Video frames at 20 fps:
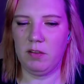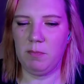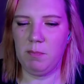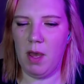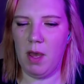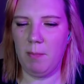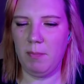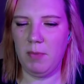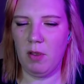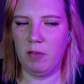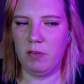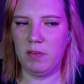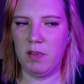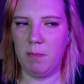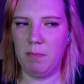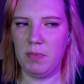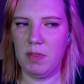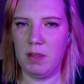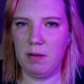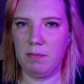mom know
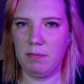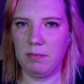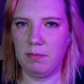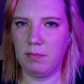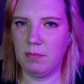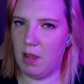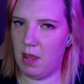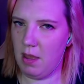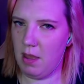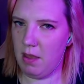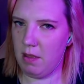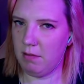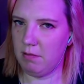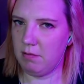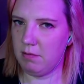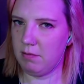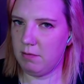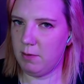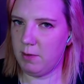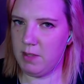something? Huh?
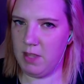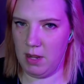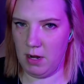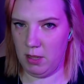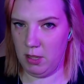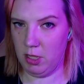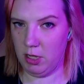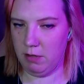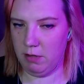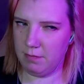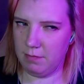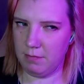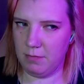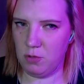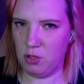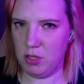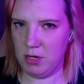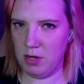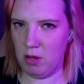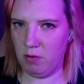Was that a look of
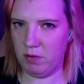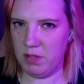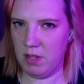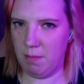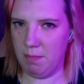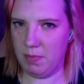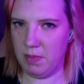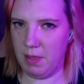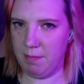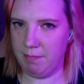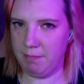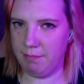she knows something?